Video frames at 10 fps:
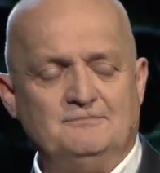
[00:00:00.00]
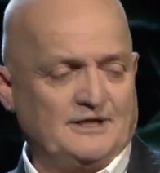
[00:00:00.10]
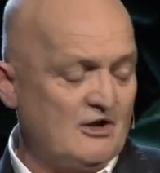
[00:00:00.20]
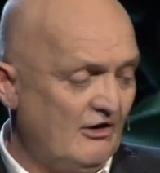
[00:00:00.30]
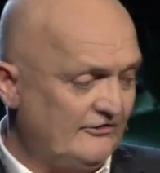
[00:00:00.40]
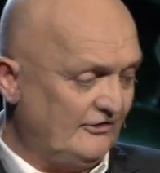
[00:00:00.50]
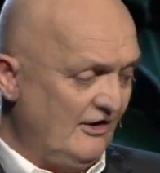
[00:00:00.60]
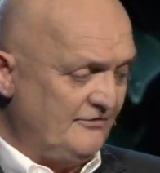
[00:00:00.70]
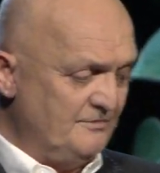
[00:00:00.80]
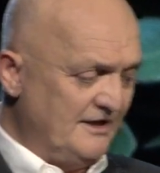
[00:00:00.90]
because
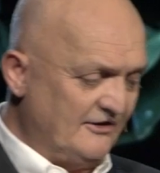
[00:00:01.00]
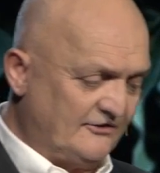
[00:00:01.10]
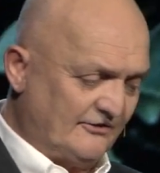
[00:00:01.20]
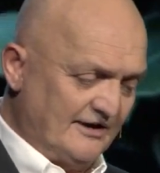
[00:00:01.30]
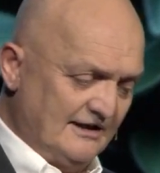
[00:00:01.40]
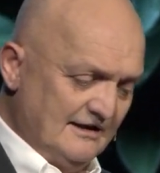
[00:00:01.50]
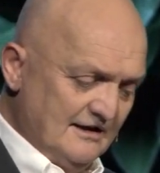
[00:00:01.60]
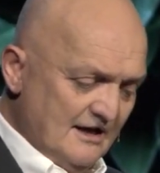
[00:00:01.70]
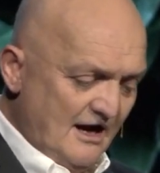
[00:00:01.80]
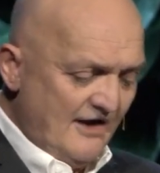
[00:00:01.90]
of the ministry.
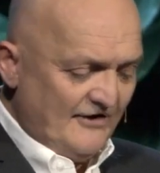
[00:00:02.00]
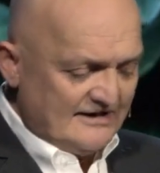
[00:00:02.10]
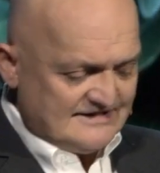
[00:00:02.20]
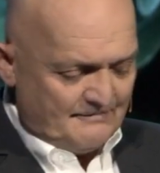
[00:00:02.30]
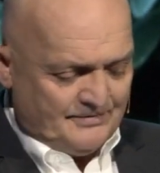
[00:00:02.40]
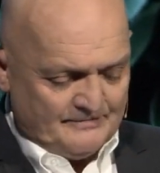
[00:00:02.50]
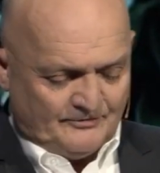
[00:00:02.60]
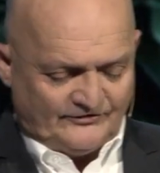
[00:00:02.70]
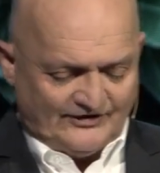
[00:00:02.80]
I've had some people